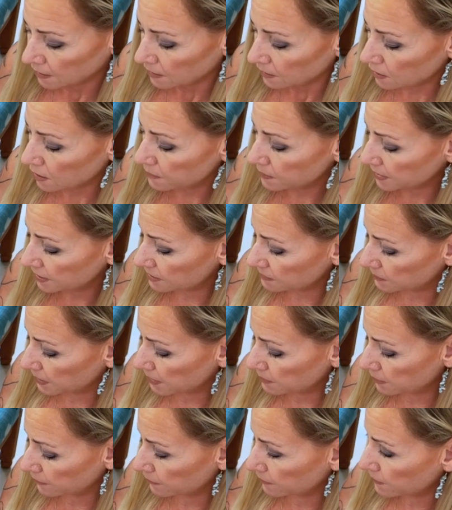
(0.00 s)
Could be
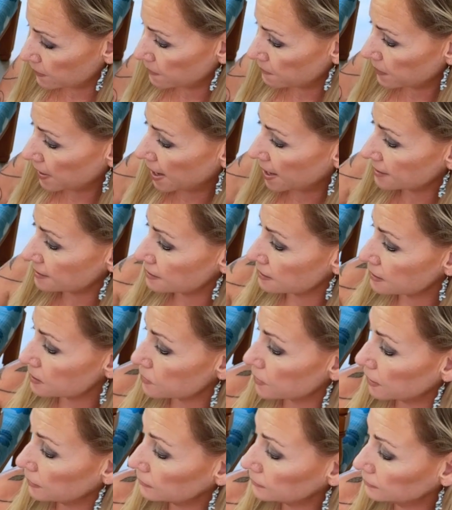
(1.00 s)
people from the past as
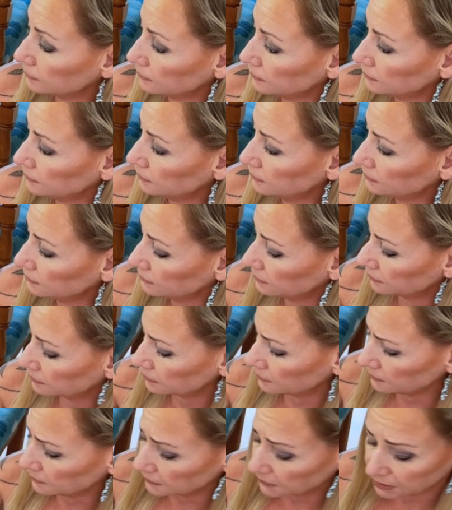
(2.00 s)
well.
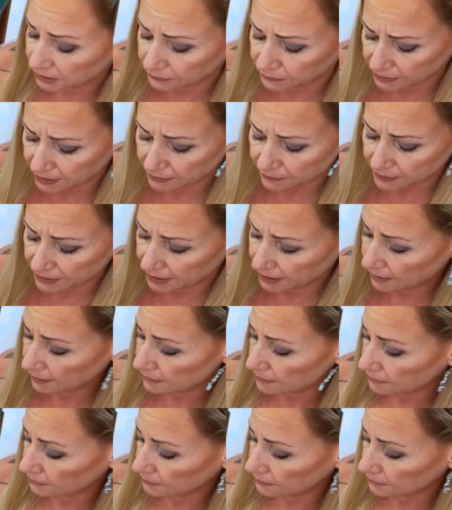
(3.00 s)
So forgive here.